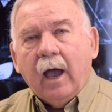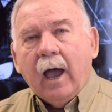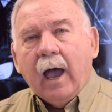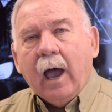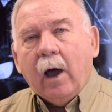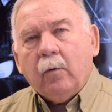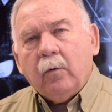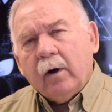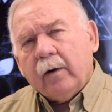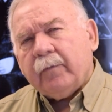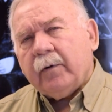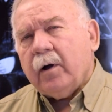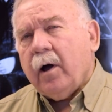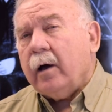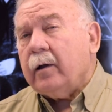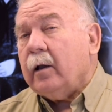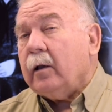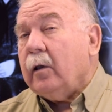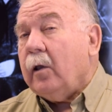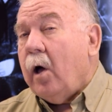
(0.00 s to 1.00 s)
However,
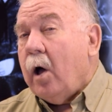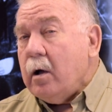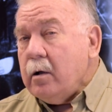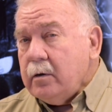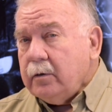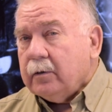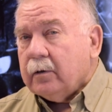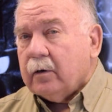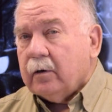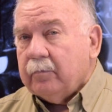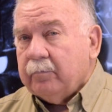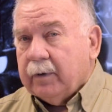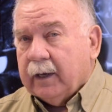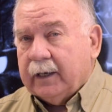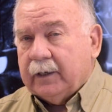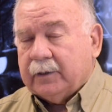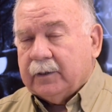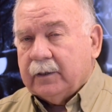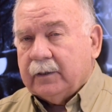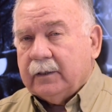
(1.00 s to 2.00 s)
on a long-term
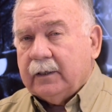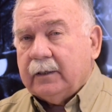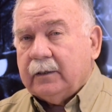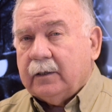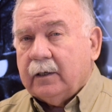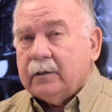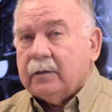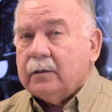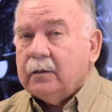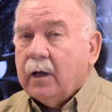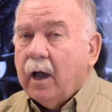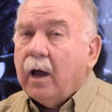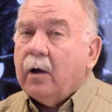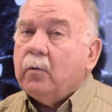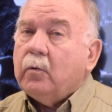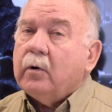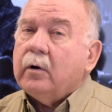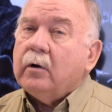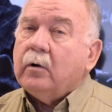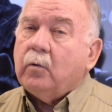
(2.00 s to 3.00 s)
basis, it does
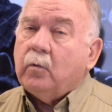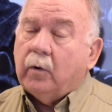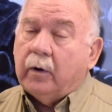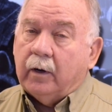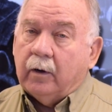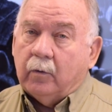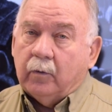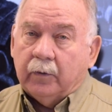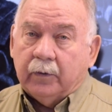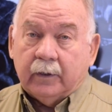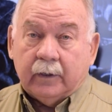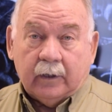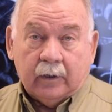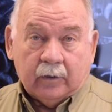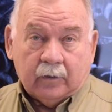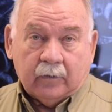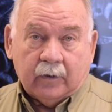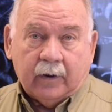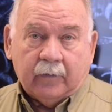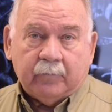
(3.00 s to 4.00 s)
not work well with an
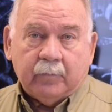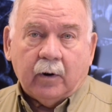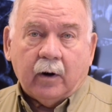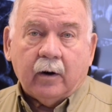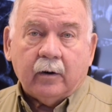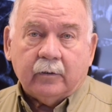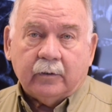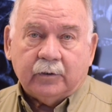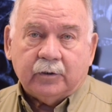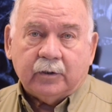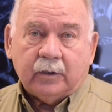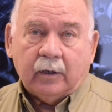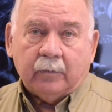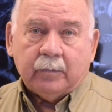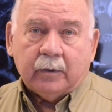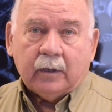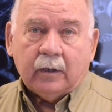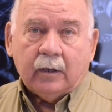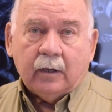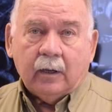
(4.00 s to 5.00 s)
aircraft partnership.